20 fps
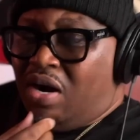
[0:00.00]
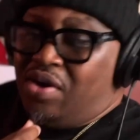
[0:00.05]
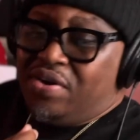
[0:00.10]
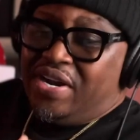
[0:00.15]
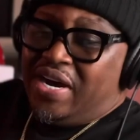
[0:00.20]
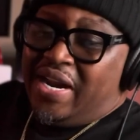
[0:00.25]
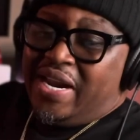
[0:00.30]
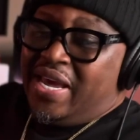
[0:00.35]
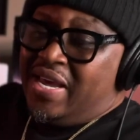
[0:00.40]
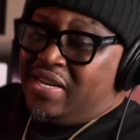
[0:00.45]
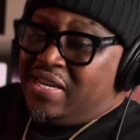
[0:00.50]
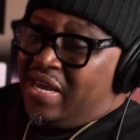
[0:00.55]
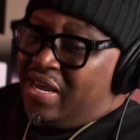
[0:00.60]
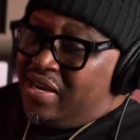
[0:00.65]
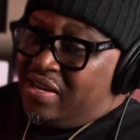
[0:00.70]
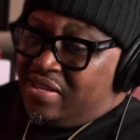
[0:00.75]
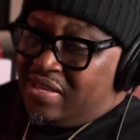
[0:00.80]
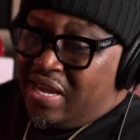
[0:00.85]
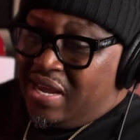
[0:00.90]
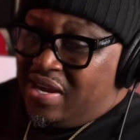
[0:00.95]

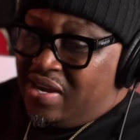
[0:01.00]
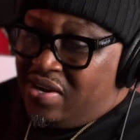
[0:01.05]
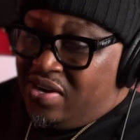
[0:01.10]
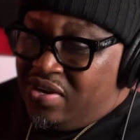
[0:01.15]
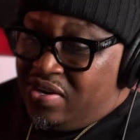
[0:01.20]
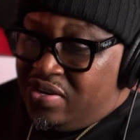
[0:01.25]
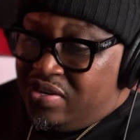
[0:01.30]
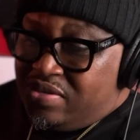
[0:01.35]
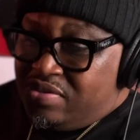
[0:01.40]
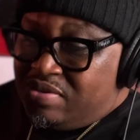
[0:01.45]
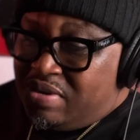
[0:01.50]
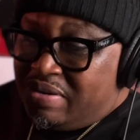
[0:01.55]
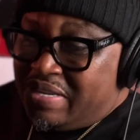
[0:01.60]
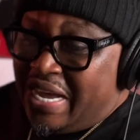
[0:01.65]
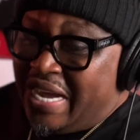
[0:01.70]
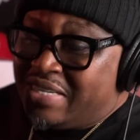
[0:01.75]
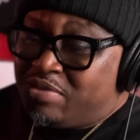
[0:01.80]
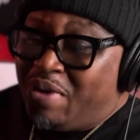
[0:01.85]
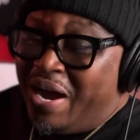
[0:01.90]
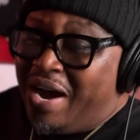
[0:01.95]
they good.
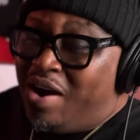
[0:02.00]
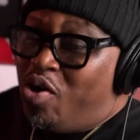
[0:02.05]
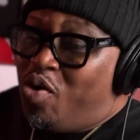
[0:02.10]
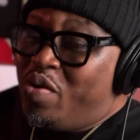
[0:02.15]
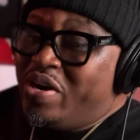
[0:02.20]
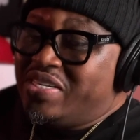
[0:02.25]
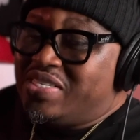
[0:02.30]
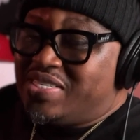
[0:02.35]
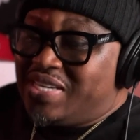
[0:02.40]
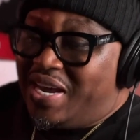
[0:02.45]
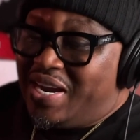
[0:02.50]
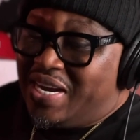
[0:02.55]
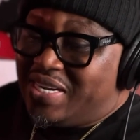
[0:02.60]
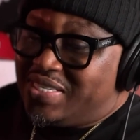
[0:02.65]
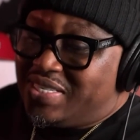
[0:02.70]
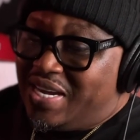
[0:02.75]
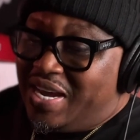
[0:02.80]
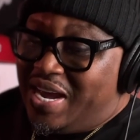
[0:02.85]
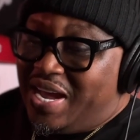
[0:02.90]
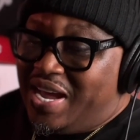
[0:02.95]
That's why I always said
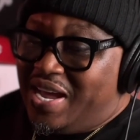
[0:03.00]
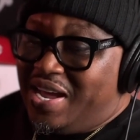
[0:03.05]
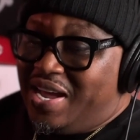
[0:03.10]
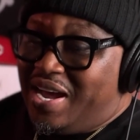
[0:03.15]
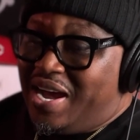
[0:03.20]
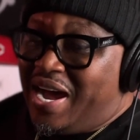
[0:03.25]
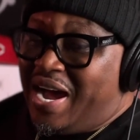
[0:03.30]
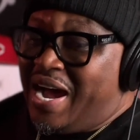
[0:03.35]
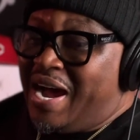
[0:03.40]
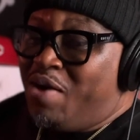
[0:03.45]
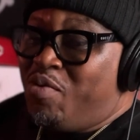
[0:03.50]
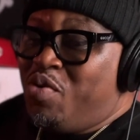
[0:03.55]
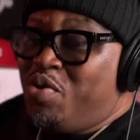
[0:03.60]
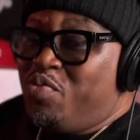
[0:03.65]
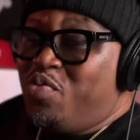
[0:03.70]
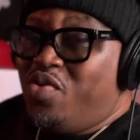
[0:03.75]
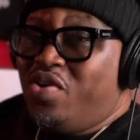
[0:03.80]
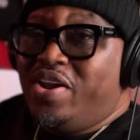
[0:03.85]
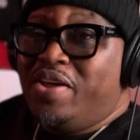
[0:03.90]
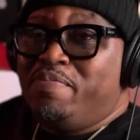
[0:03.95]
I would
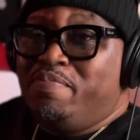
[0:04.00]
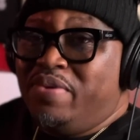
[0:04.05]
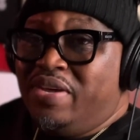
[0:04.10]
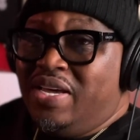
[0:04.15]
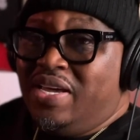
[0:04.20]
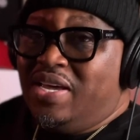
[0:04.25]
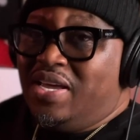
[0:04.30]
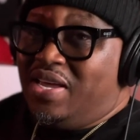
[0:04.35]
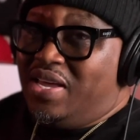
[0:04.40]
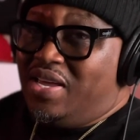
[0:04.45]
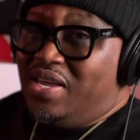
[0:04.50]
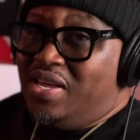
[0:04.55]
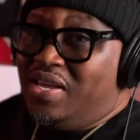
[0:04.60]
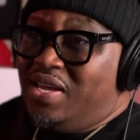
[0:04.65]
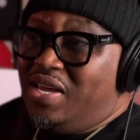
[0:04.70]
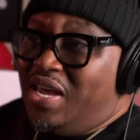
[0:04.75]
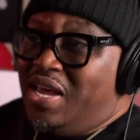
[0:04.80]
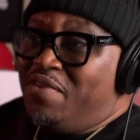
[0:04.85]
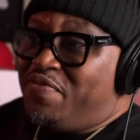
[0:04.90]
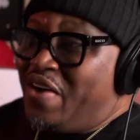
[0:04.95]
want to be,
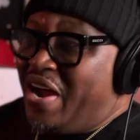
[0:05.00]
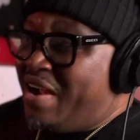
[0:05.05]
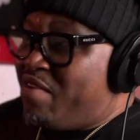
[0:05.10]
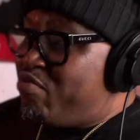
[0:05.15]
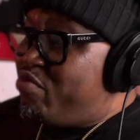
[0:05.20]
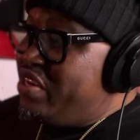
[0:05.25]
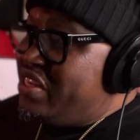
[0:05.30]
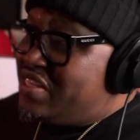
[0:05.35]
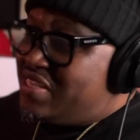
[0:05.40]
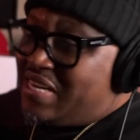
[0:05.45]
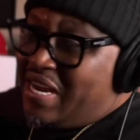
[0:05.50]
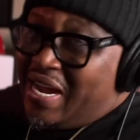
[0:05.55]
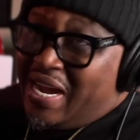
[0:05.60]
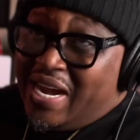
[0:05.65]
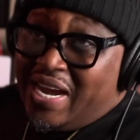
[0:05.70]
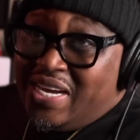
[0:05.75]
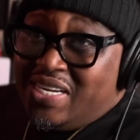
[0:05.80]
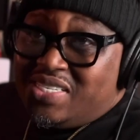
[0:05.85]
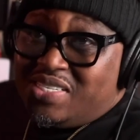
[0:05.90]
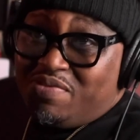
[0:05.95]
if I reach the
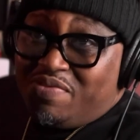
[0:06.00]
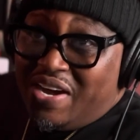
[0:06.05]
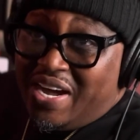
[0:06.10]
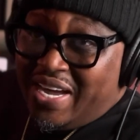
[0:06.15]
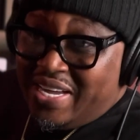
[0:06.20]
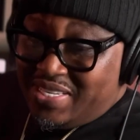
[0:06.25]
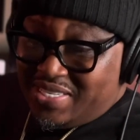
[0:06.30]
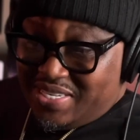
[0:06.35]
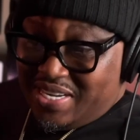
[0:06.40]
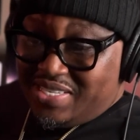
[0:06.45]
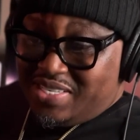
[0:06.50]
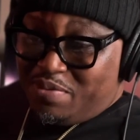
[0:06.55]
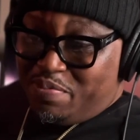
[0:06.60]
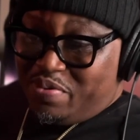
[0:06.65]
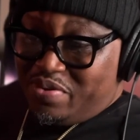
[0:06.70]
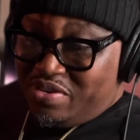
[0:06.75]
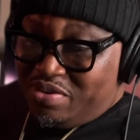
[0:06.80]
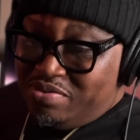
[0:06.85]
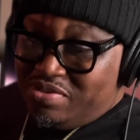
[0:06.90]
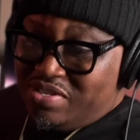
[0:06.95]
highest of heights as a
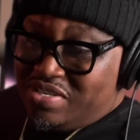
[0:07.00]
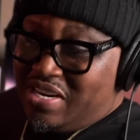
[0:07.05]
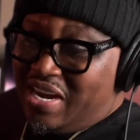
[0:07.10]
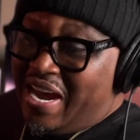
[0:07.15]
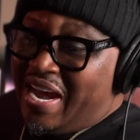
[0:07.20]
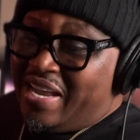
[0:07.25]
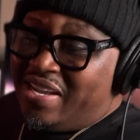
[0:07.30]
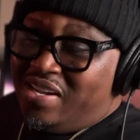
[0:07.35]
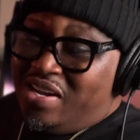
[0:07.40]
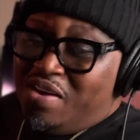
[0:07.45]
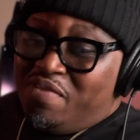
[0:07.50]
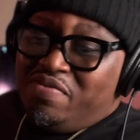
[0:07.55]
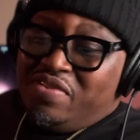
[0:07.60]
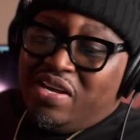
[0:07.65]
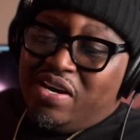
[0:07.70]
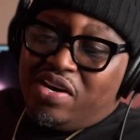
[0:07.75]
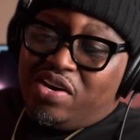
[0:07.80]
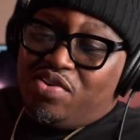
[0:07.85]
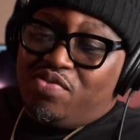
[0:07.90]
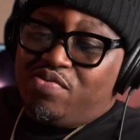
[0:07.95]
producer. I love
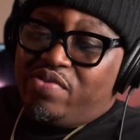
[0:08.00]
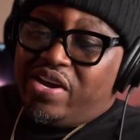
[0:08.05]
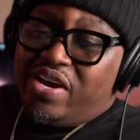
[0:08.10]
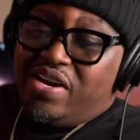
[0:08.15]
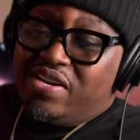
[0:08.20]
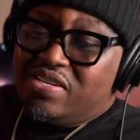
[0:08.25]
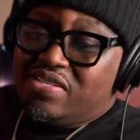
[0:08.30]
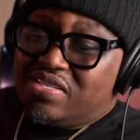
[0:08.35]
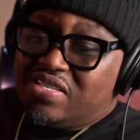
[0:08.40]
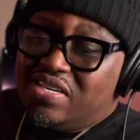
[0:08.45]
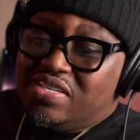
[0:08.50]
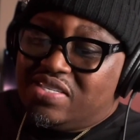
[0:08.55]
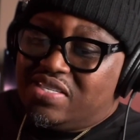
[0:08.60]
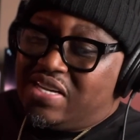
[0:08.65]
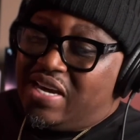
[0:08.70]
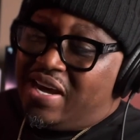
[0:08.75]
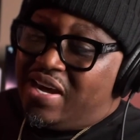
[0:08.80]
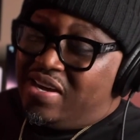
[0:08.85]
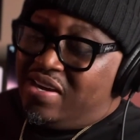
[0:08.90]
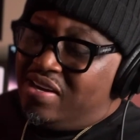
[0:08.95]
their career in the sense
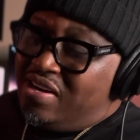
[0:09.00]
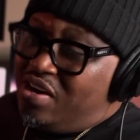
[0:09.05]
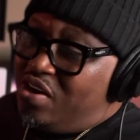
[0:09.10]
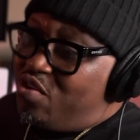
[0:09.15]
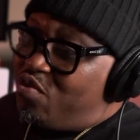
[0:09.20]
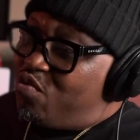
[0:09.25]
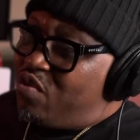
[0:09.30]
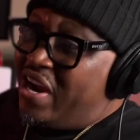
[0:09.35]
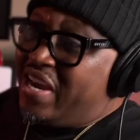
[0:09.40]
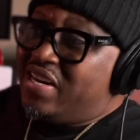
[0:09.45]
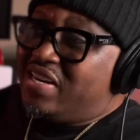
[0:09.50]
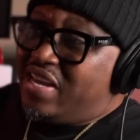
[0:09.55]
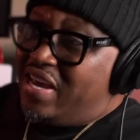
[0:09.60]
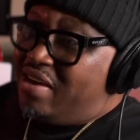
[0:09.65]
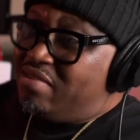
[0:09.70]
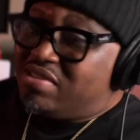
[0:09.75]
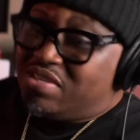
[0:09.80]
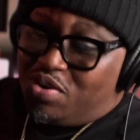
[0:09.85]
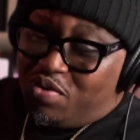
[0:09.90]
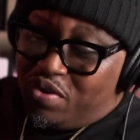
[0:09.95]
that right
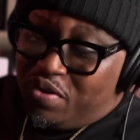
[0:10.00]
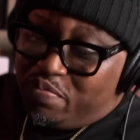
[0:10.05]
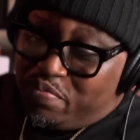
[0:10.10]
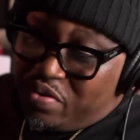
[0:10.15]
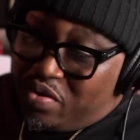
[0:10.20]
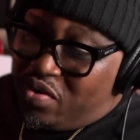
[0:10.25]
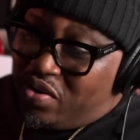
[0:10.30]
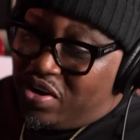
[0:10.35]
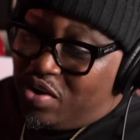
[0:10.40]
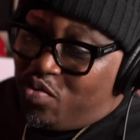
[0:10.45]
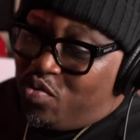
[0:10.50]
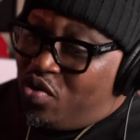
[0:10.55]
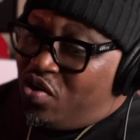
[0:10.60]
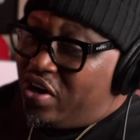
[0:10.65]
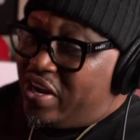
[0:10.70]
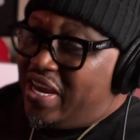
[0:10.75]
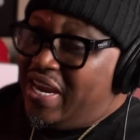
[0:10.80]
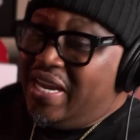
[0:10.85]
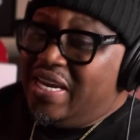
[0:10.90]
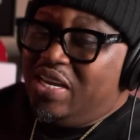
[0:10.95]
now Tone and Polk can
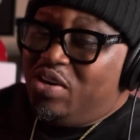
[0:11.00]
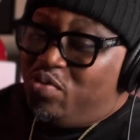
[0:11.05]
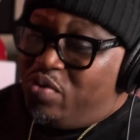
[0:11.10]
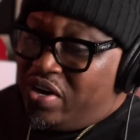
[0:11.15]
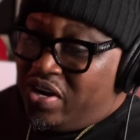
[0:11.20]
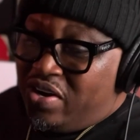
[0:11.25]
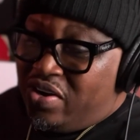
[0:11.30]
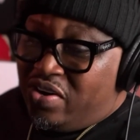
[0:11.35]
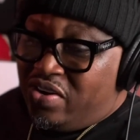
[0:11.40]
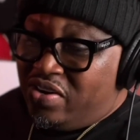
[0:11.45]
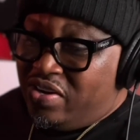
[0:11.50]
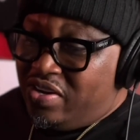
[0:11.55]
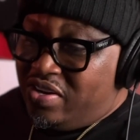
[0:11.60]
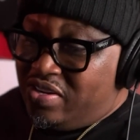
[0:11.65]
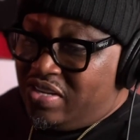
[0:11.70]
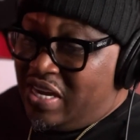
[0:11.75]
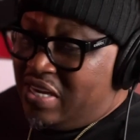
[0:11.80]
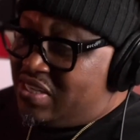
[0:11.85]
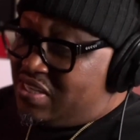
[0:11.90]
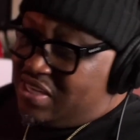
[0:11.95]
walk anywhere.
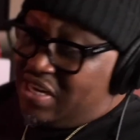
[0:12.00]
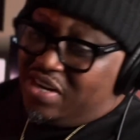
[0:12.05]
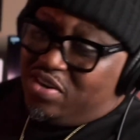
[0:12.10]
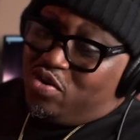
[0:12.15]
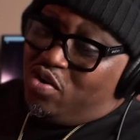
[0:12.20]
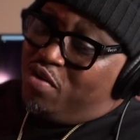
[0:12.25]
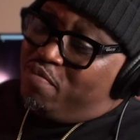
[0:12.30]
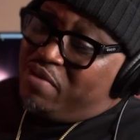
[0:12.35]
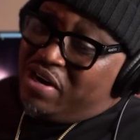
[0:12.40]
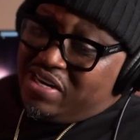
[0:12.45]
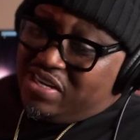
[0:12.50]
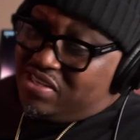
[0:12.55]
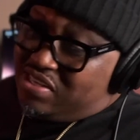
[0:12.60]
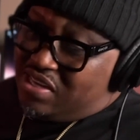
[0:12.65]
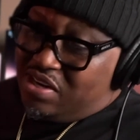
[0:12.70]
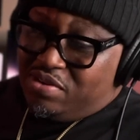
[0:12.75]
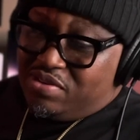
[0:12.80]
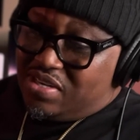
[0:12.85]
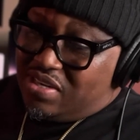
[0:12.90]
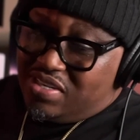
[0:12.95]
They sitting on money
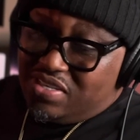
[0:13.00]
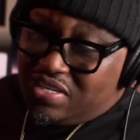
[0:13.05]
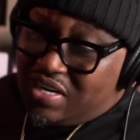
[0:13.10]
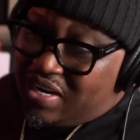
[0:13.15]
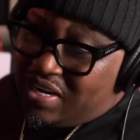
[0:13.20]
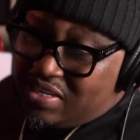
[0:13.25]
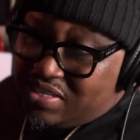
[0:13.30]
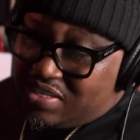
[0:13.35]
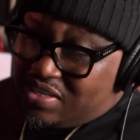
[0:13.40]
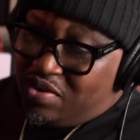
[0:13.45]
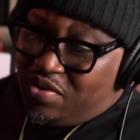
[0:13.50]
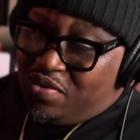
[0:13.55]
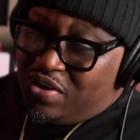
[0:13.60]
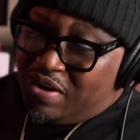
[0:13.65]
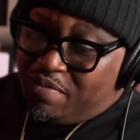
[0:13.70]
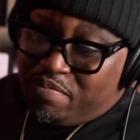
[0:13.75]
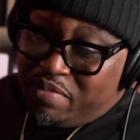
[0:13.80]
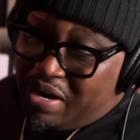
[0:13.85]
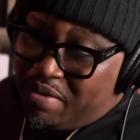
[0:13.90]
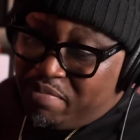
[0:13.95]
still to this day. They still
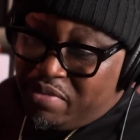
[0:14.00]
got